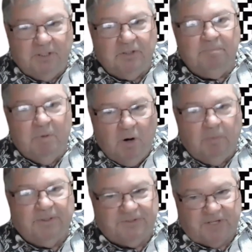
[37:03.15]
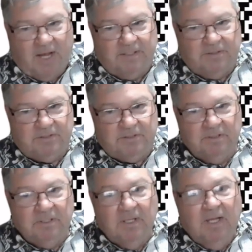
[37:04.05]
mobile sites.
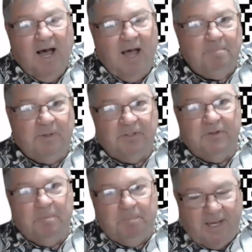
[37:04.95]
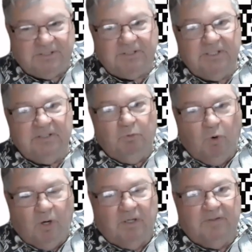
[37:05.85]
I build the best in the
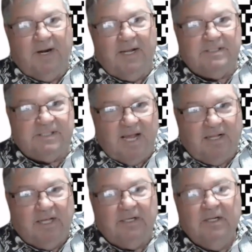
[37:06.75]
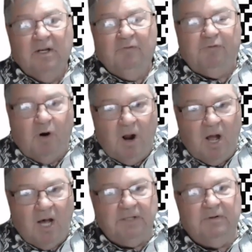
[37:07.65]
world and I sell it for
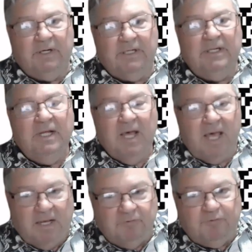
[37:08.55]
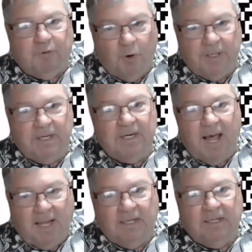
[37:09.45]

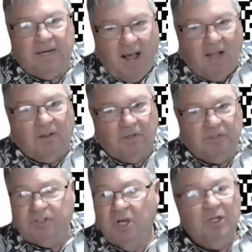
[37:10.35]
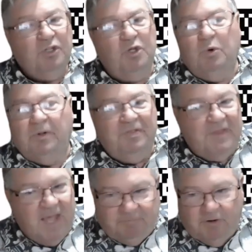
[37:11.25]
$149. You will
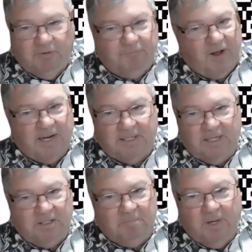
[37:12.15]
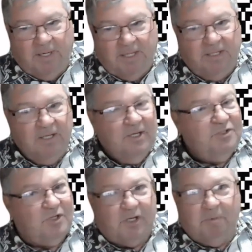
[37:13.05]
never find anybody to
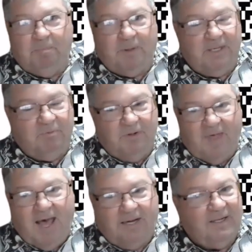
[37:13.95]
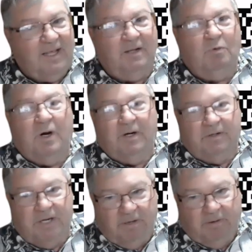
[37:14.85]
compete with that anywhere
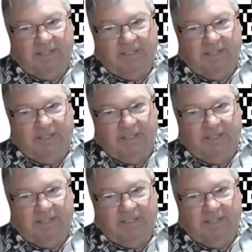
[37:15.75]
near it.